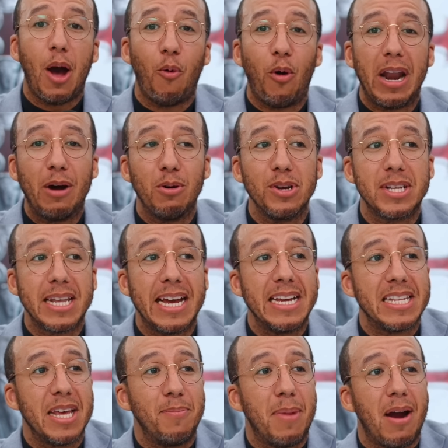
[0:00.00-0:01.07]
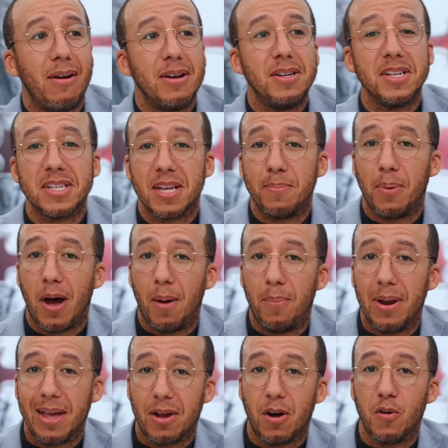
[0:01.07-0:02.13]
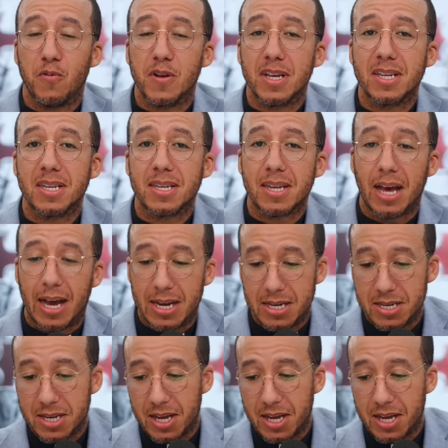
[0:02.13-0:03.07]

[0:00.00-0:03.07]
What I will say is that marriage is a public office, and